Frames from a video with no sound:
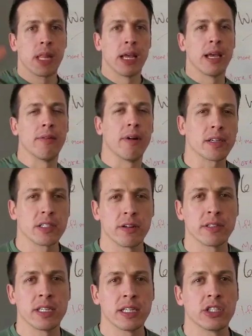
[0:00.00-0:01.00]
Hey
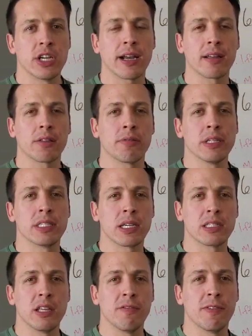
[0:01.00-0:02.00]
Rockstars, it's Jacket
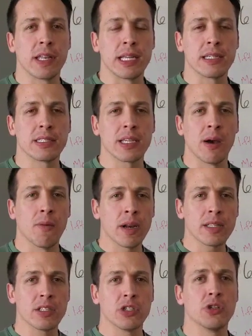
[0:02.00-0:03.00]
360 Fitness. I
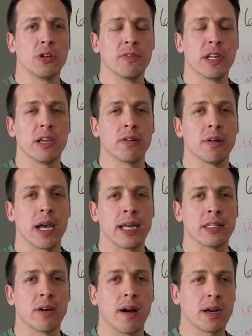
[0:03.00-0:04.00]
wanted to shoot a video
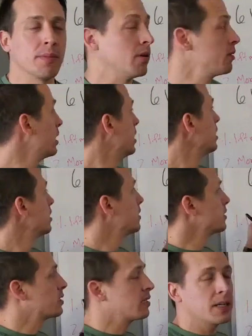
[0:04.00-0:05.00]
and talk about
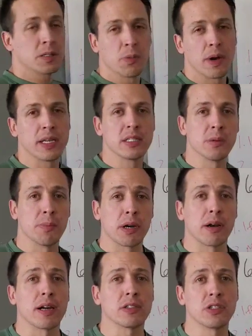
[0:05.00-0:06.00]
the six ways to
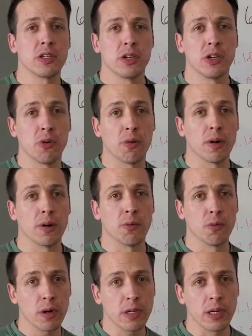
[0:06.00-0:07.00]
progress your
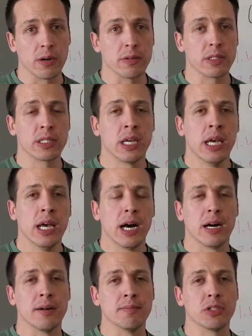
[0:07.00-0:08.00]
workouts.
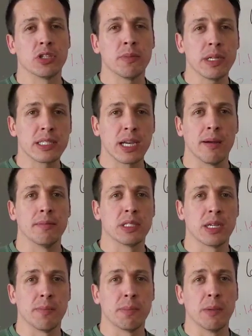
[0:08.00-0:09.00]
Um, so many times
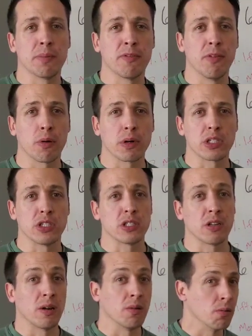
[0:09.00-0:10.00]
uh, people focus
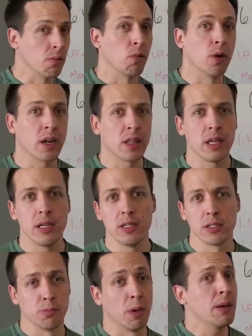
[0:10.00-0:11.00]
just on one of
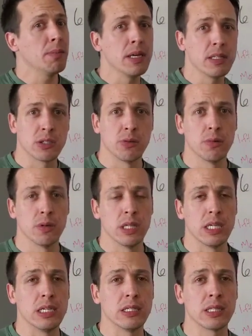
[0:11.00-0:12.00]
these, maybe two of
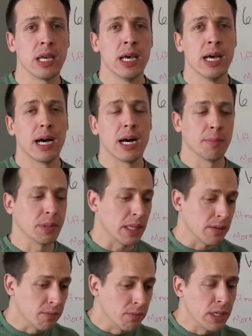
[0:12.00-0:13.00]
these, uh, but
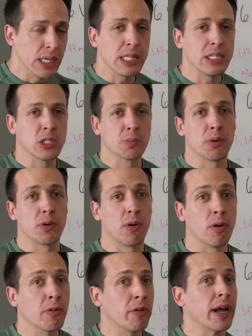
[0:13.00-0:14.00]
they really just put
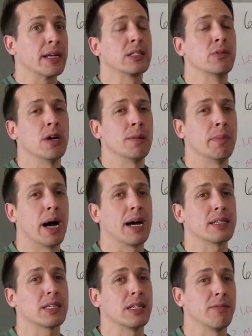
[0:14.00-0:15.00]
all their eggs in one
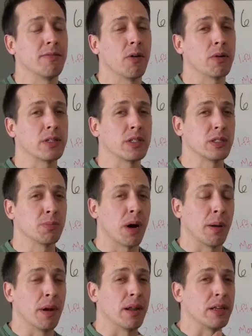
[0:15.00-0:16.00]
basket and focus
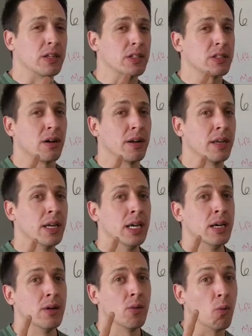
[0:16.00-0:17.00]
primarily just on
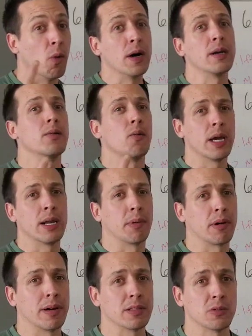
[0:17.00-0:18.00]
one way to
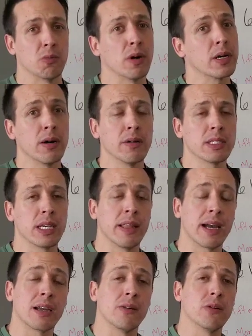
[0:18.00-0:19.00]
progress workouts, and
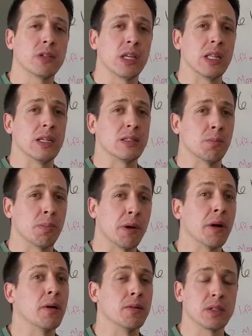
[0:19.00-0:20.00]
that could usually lead to
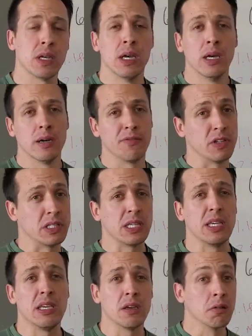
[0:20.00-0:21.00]
burnouts,
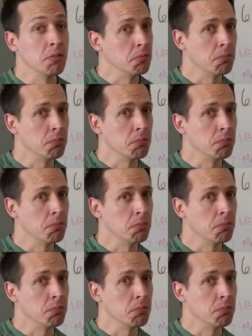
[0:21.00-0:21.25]
fatigue,